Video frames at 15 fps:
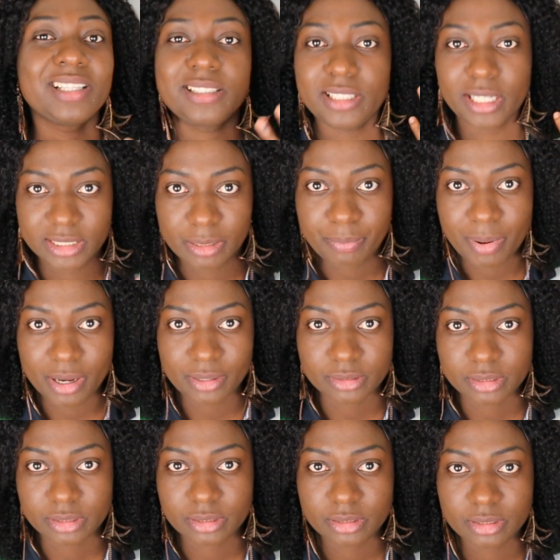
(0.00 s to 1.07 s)

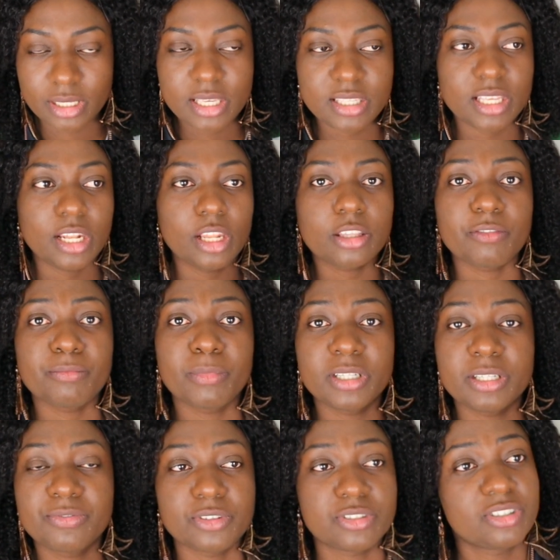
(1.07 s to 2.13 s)
£30 is a lot of
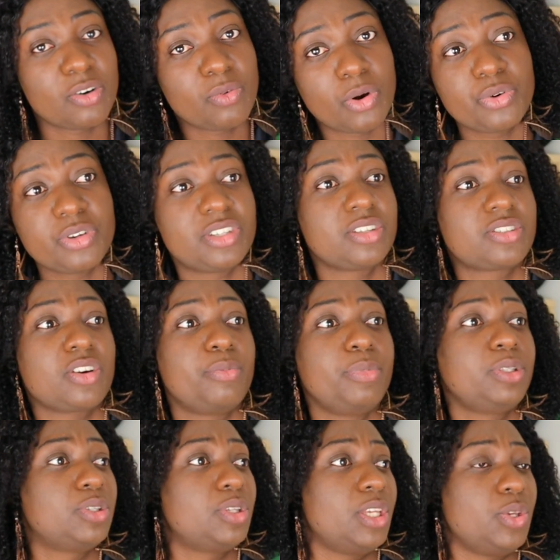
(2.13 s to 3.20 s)
money for someone who is just
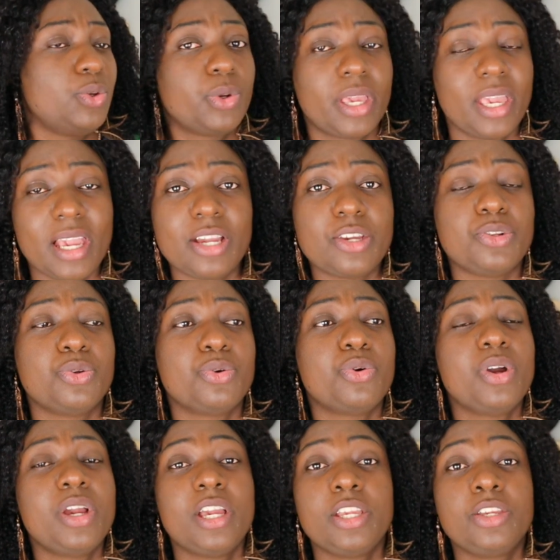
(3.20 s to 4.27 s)
coming to the UK and
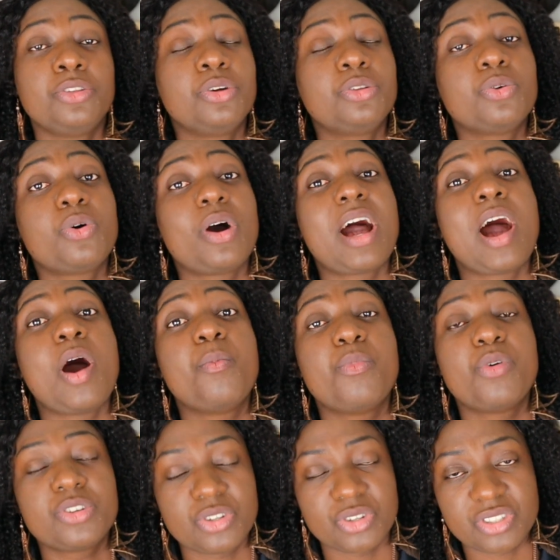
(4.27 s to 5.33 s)
you don't know how
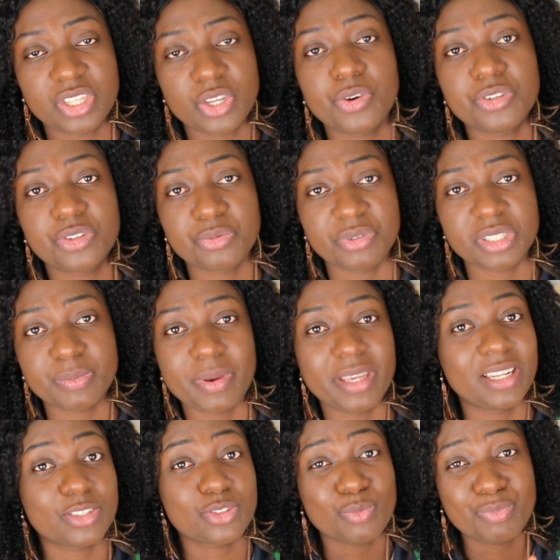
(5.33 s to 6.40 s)
much you're still going to be
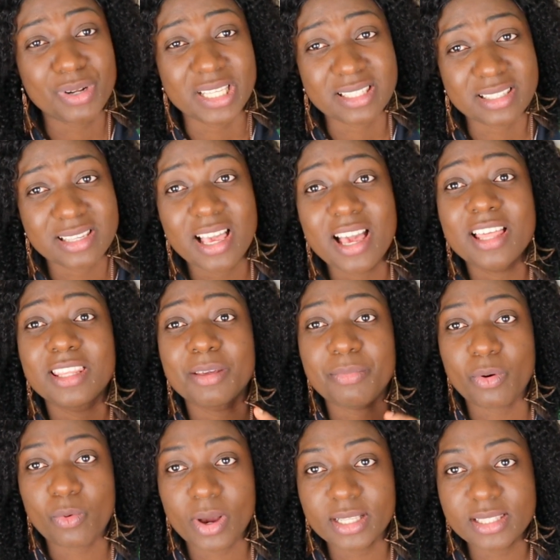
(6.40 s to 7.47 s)
spending. So please,
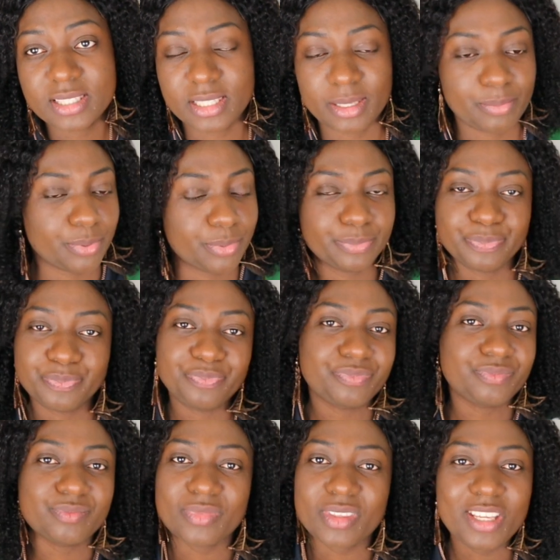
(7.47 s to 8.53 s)
number one tip,
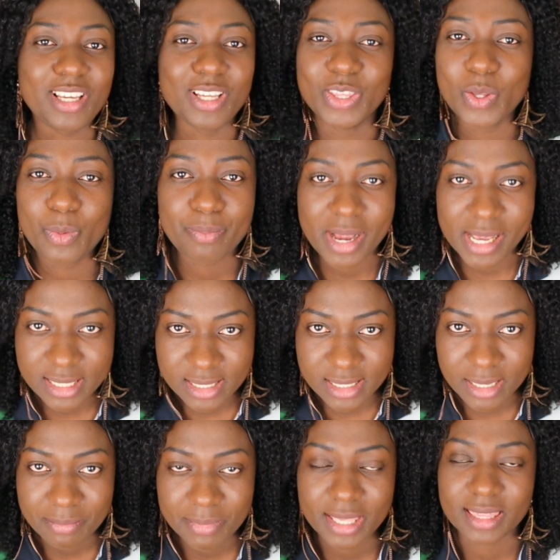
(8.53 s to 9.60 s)
don't buy
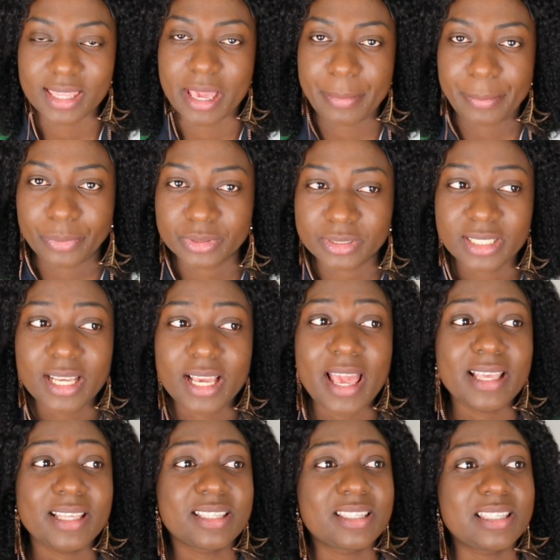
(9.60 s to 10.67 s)
SIM in the airport.
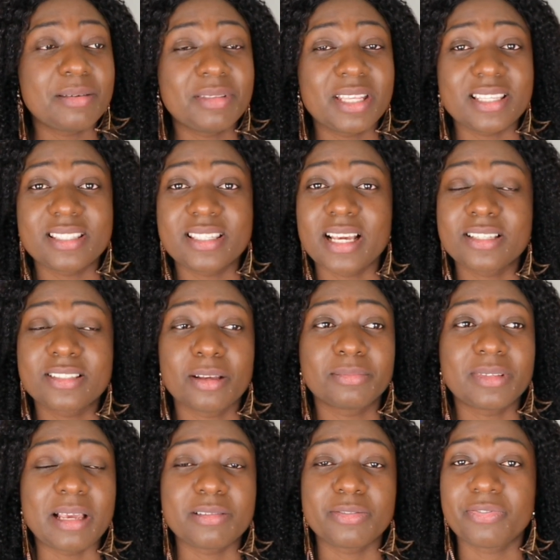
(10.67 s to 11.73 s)
SIM they sell
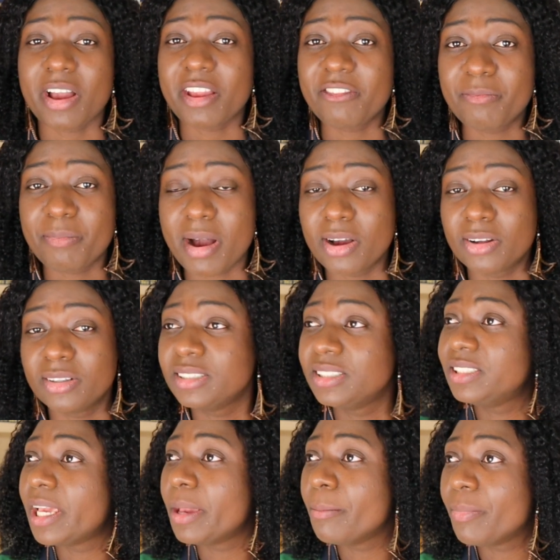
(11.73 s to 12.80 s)
sometimes £5,
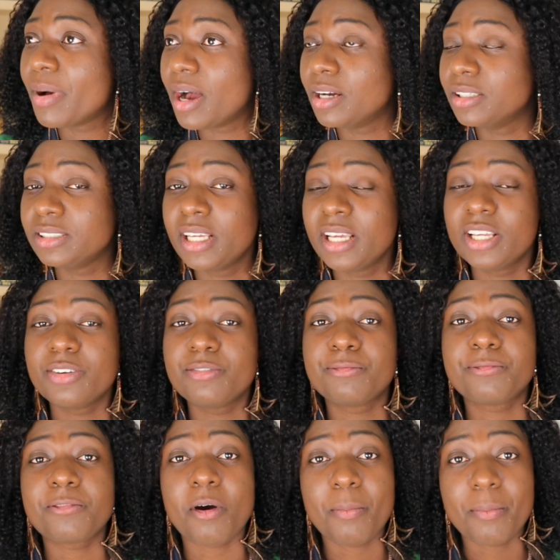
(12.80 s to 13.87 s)
£10,
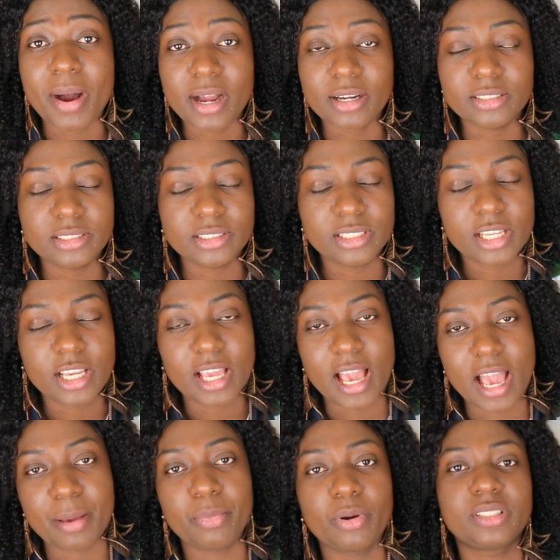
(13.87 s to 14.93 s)
£4.
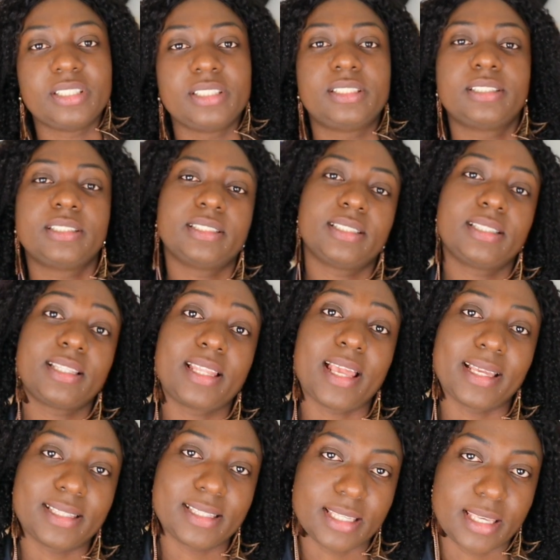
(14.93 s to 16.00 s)
I bought it
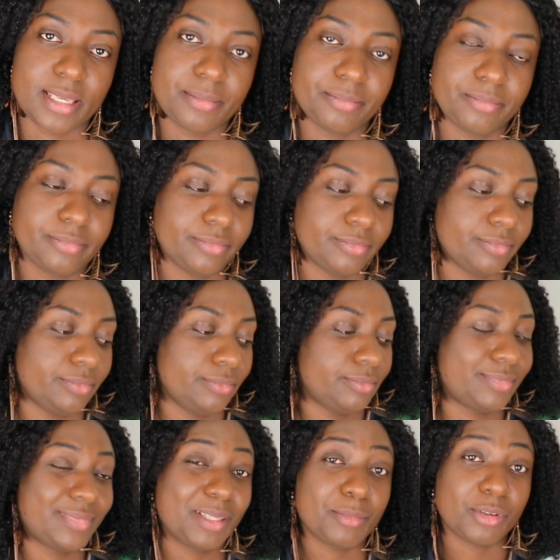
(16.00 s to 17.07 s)
30
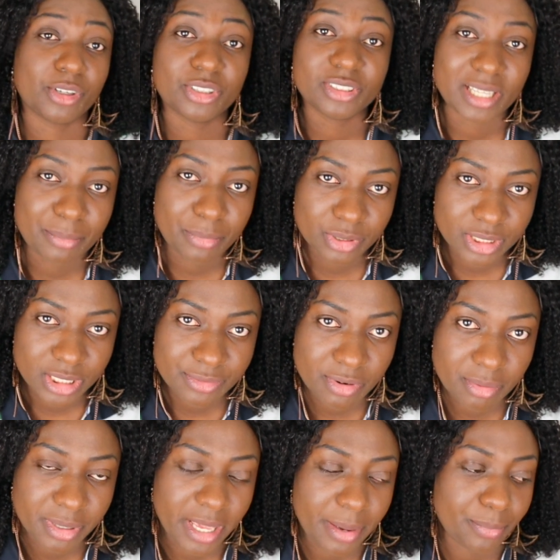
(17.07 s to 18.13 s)
because I bought it
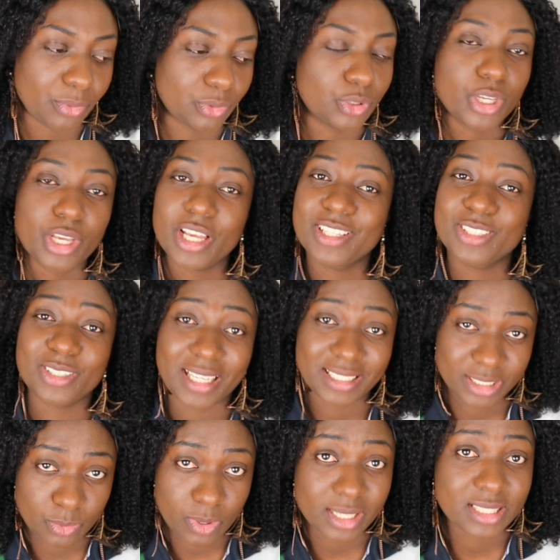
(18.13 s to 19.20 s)
from the airport. So
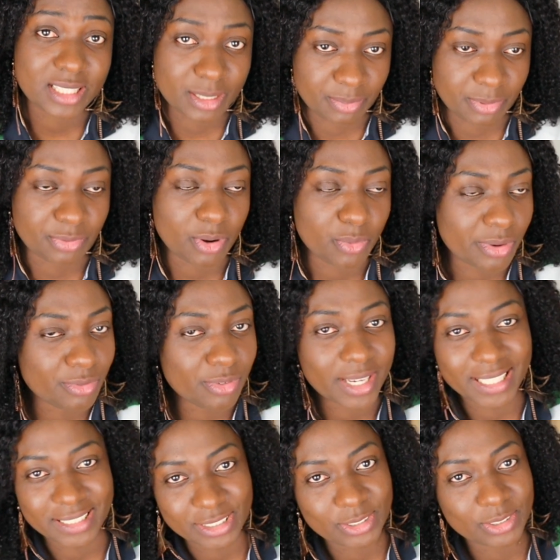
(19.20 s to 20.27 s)
that is one tip before we even
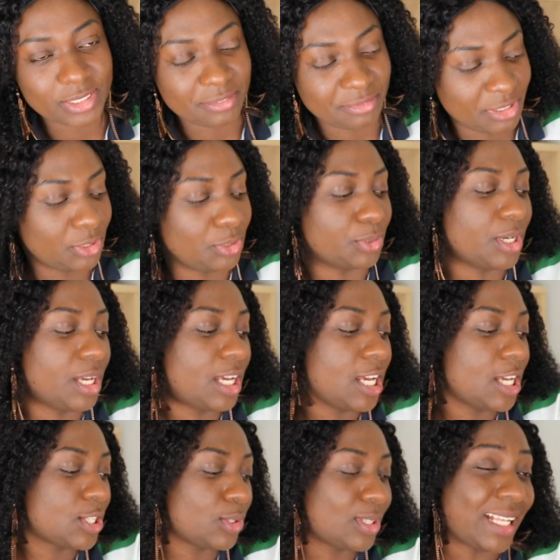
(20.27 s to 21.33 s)
get into the video.
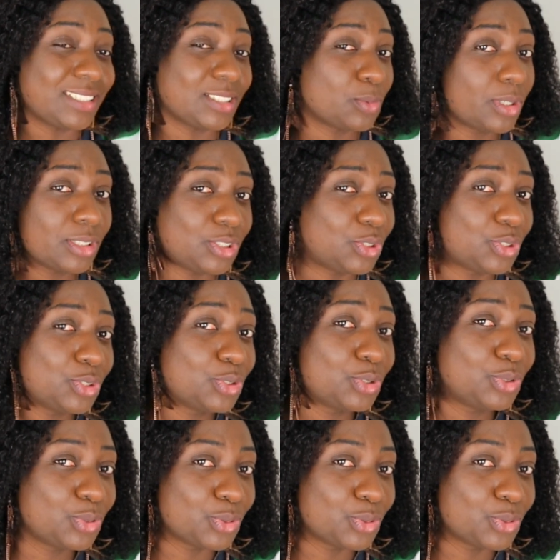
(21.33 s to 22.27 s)
So that is what you shouldn't